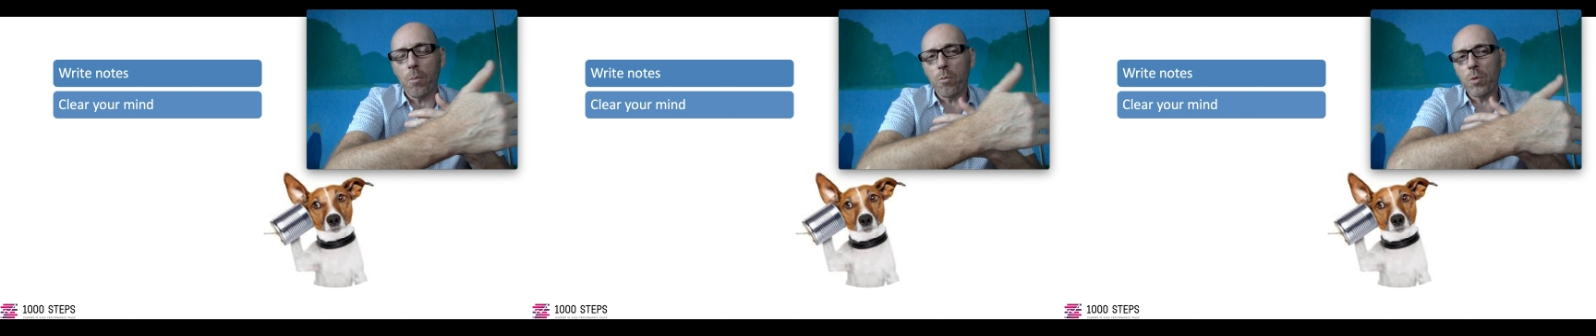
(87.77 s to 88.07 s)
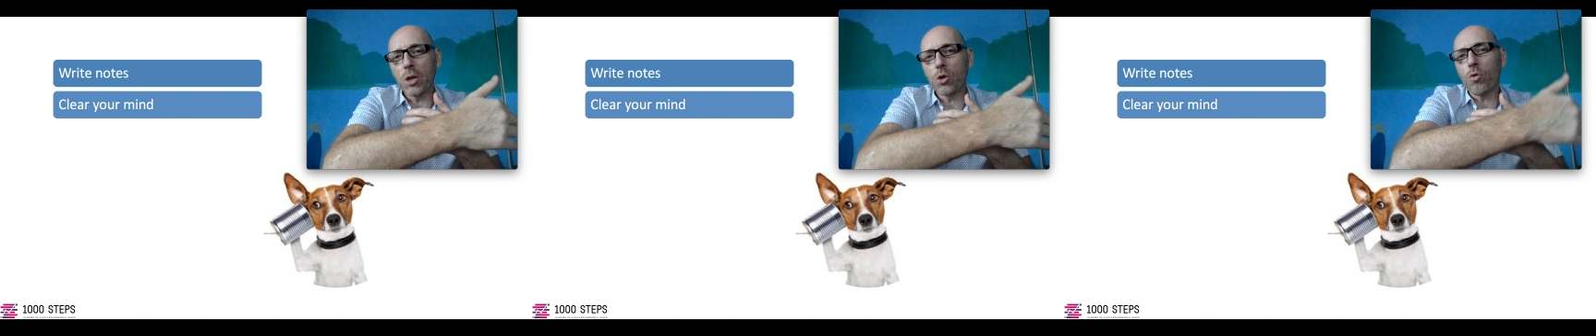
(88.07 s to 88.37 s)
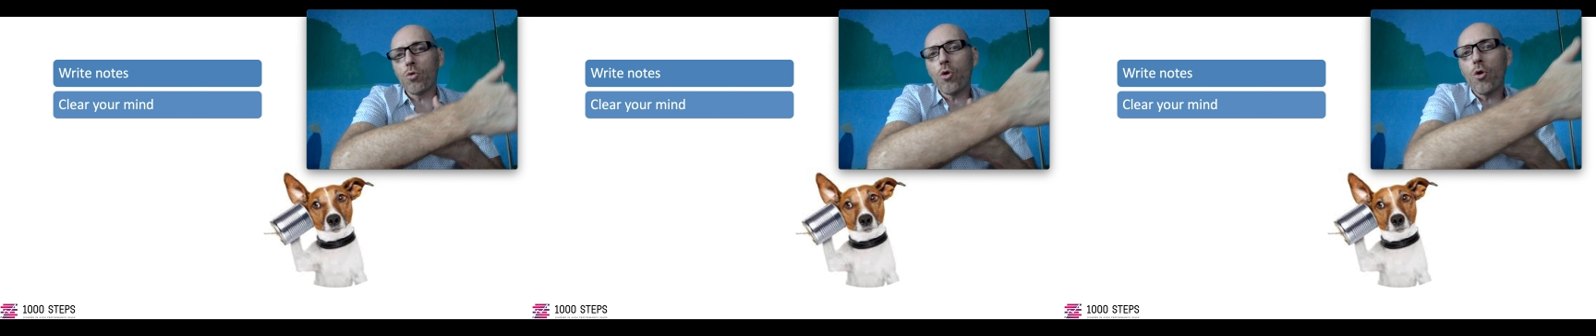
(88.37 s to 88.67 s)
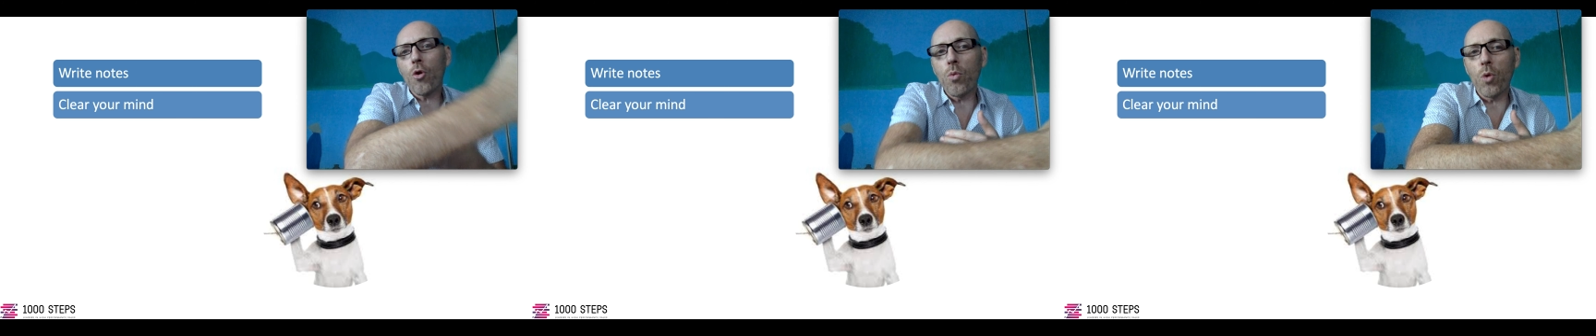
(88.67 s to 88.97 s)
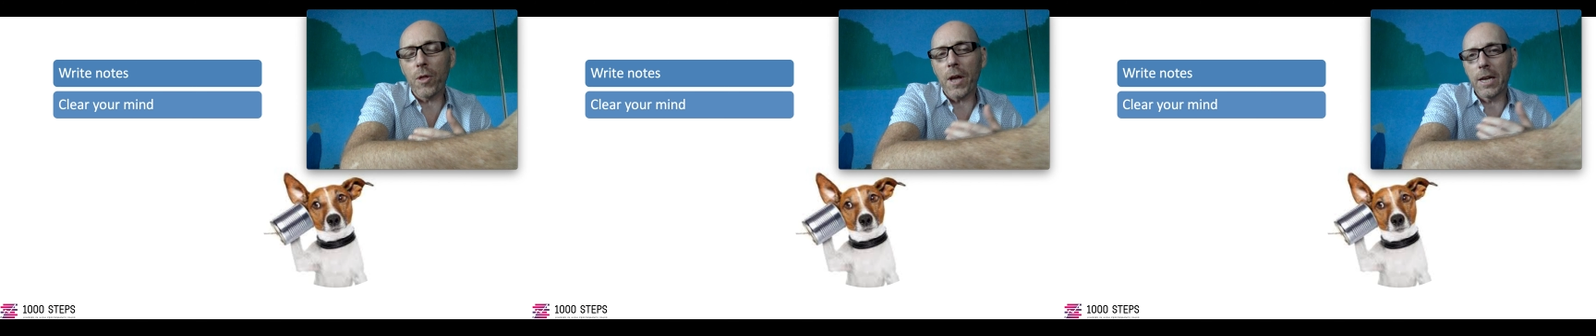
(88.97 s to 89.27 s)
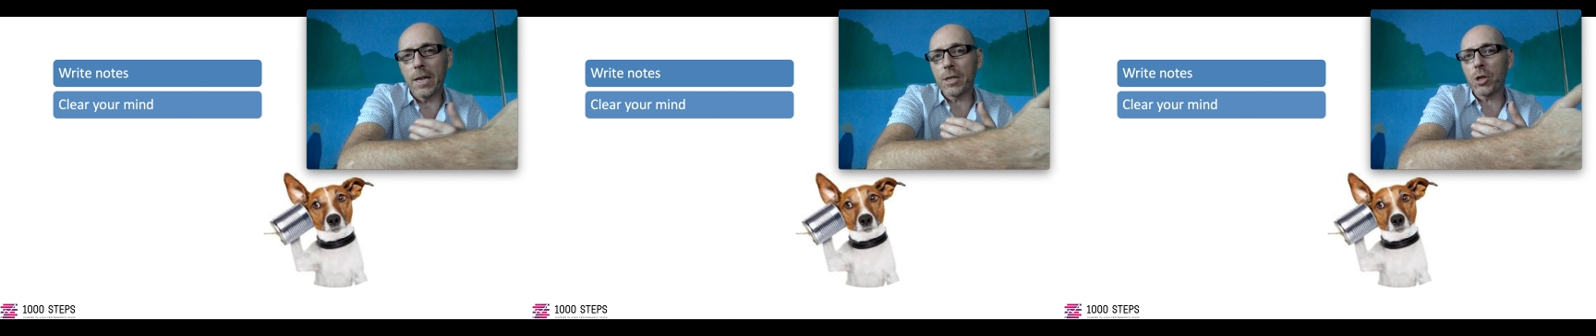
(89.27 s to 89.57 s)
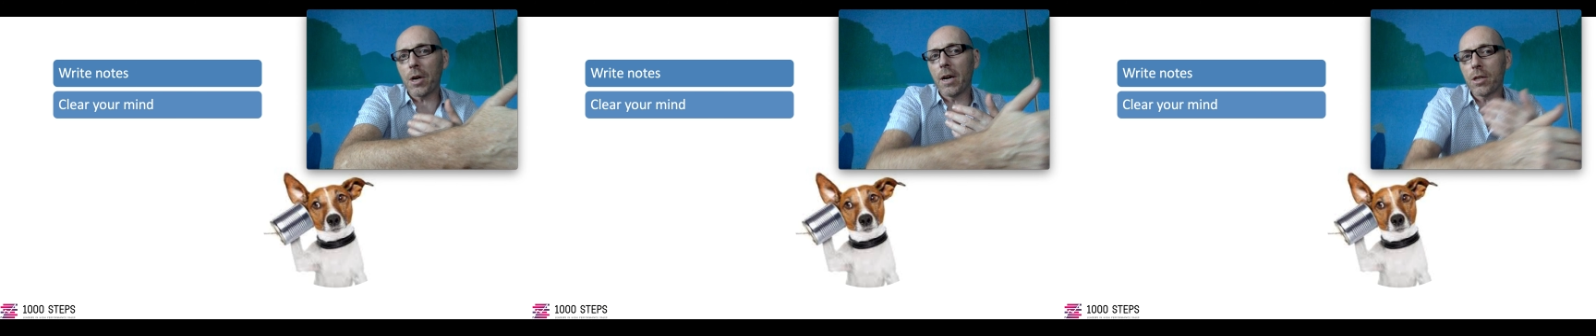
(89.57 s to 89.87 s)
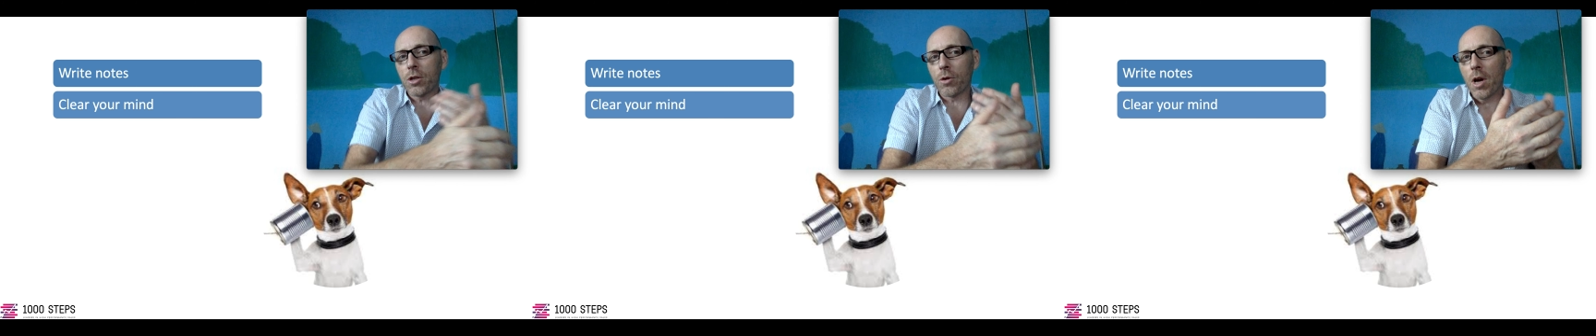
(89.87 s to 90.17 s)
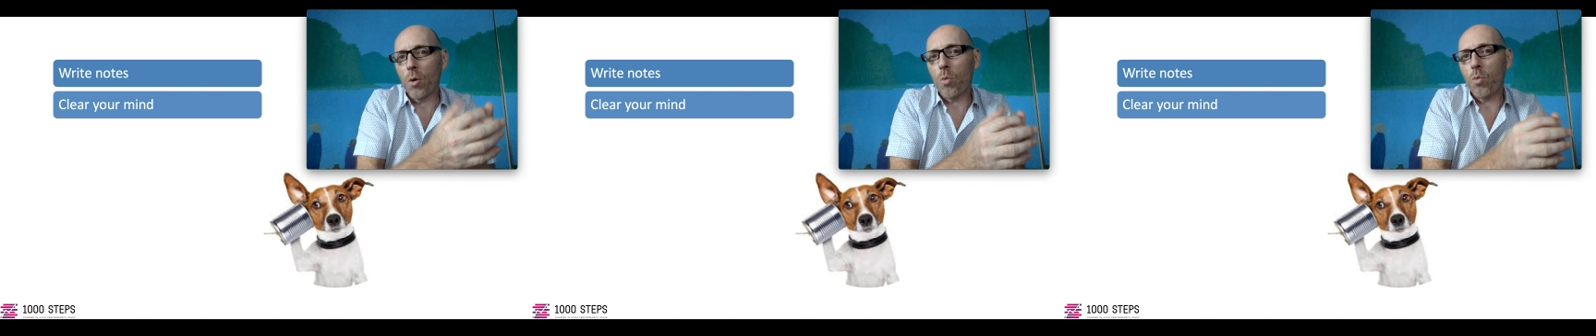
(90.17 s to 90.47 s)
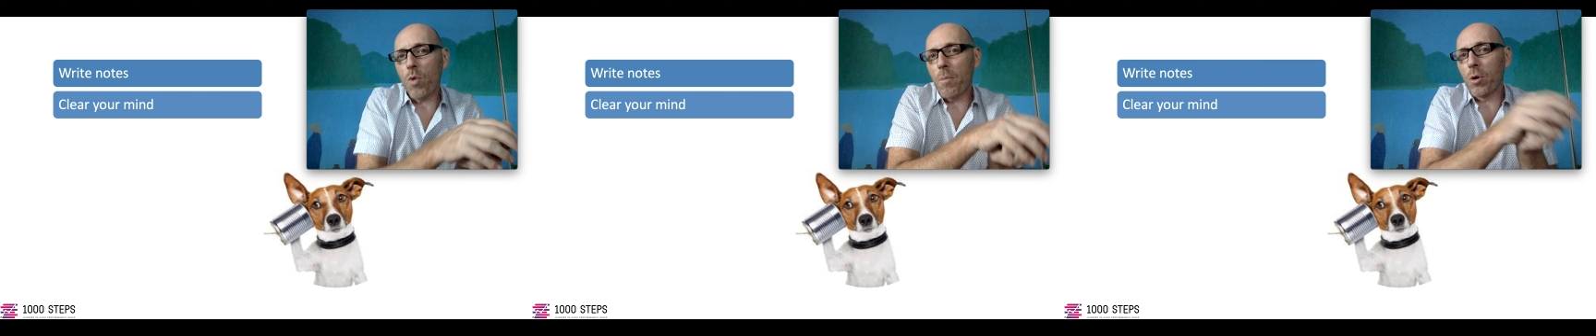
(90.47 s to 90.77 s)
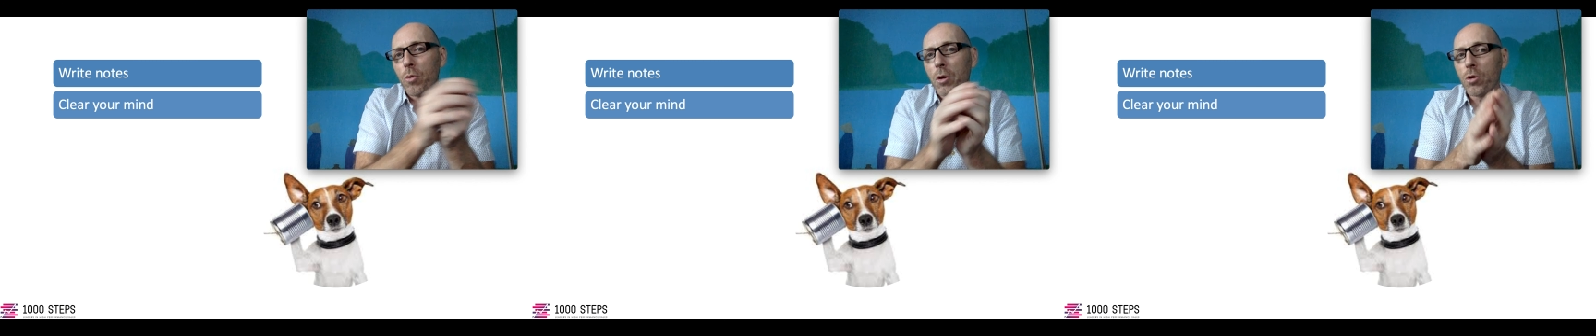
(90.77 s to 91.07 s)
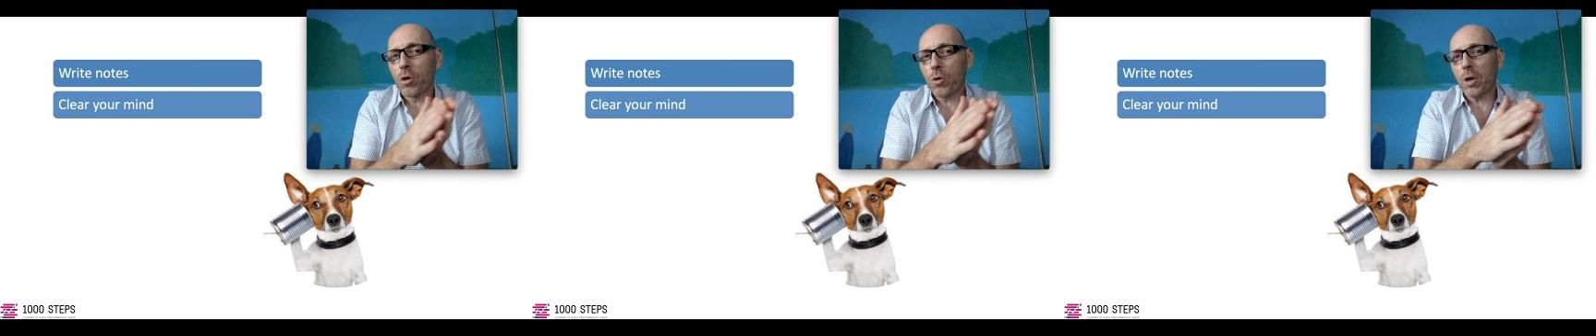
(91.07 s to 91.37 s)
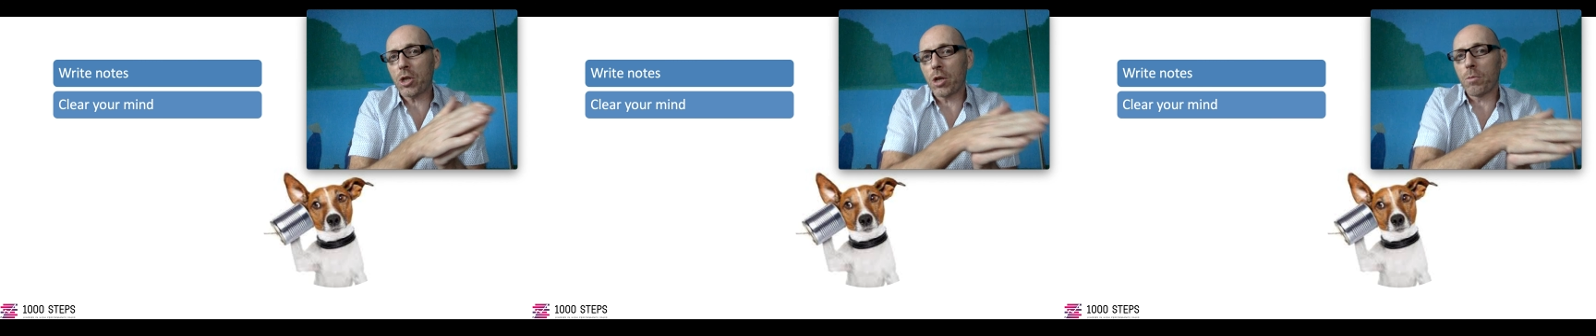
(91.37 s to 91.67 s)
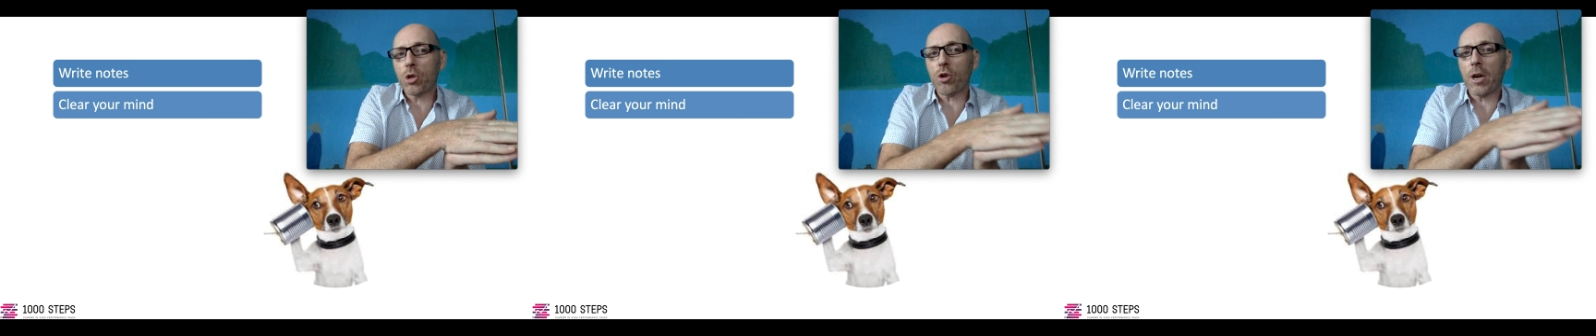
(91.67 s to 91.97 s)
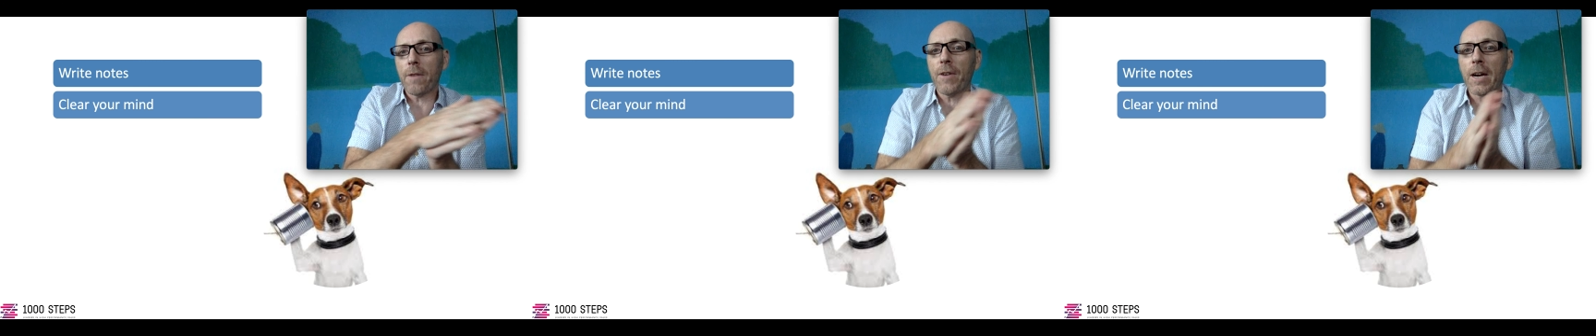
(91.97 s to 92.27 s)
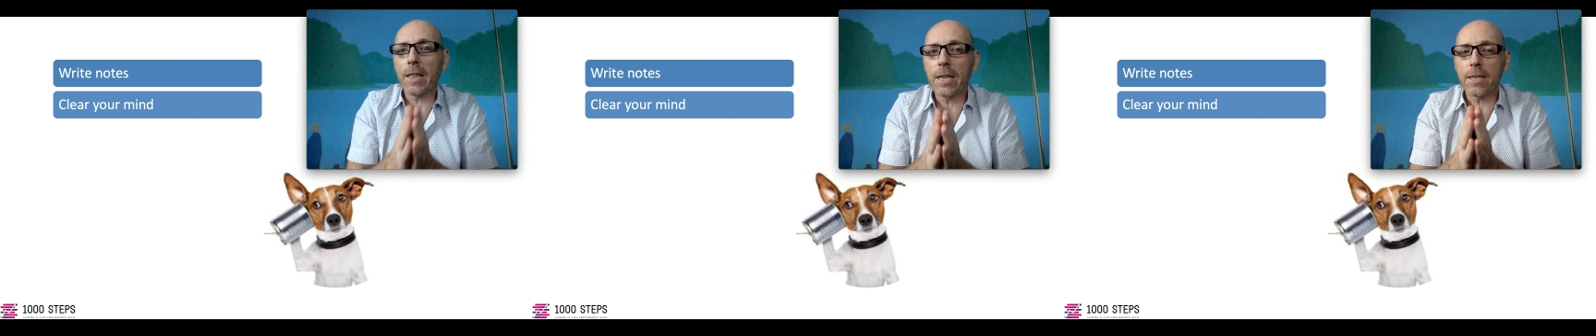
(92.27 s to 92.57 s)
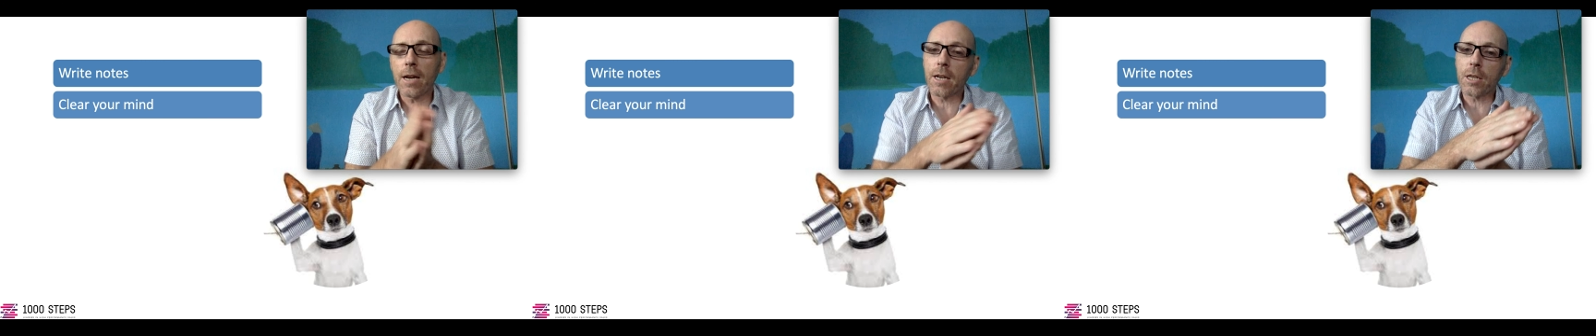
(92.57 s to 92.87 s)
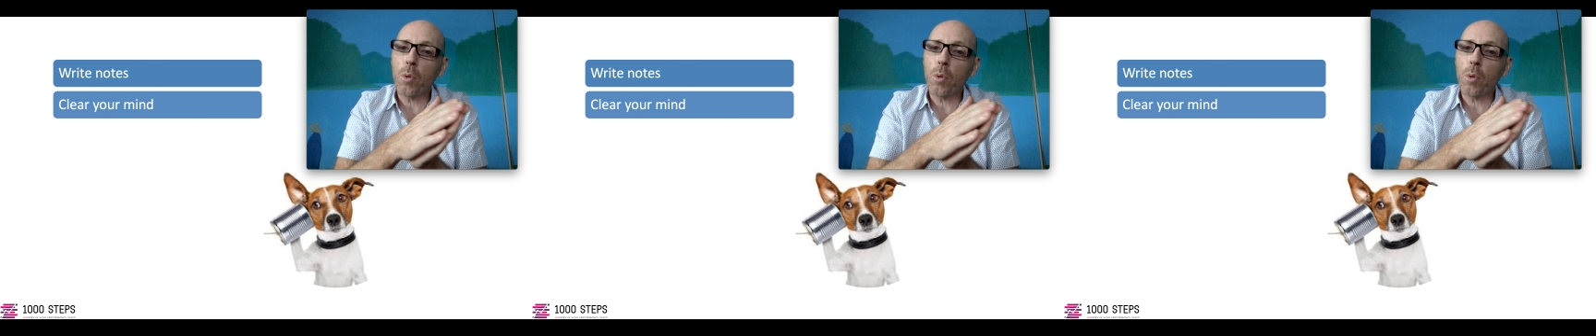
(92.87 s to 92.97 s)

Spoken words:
We don't know what that is yet, right? So when we're going through the question, we're trying to find these nuggets.